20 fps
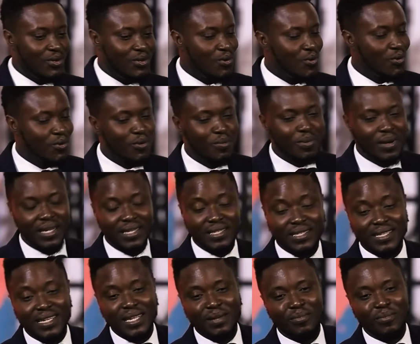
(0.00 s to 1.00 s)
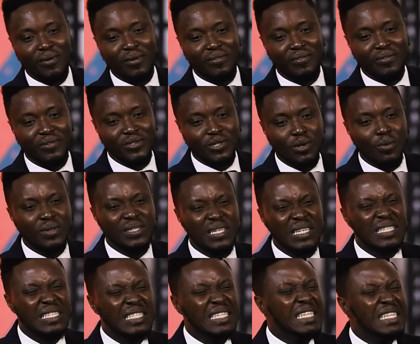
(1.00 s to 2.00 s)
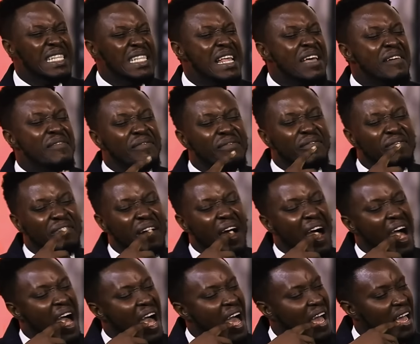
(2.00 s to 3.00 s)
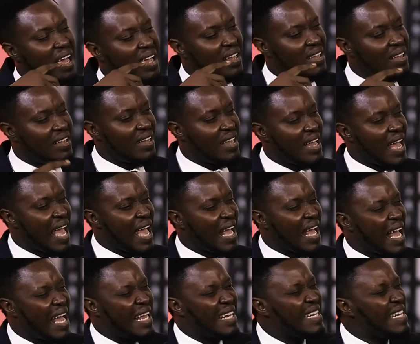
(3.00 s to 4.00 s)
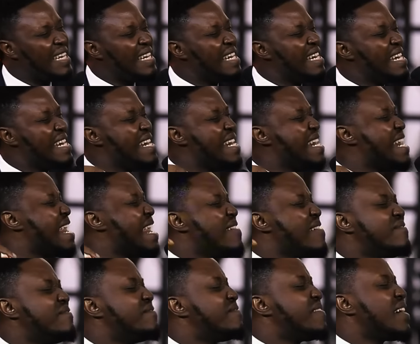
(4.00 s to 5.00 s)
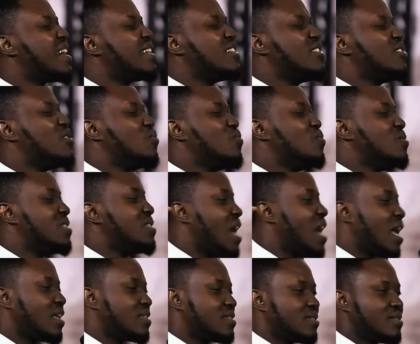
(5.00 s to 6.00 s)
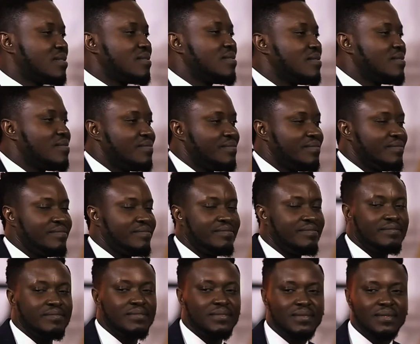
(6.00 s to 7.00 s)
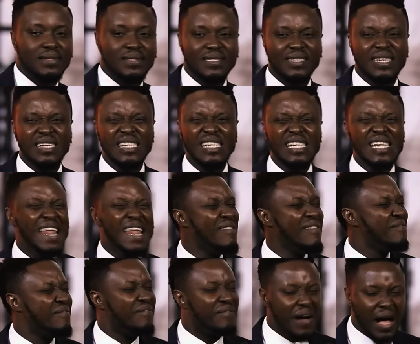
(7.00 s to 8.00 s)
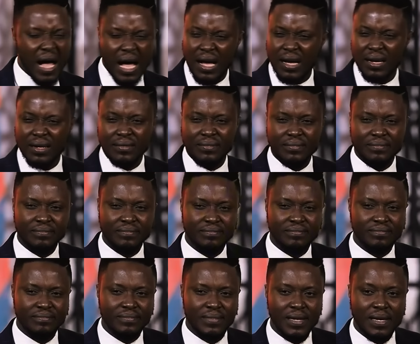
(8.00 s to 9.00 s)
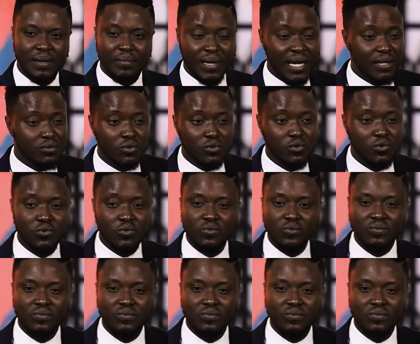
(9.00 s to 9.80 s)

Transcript: go to bed and sleep off. Someone says, never. I can never do that. Say, never. But that's what you do.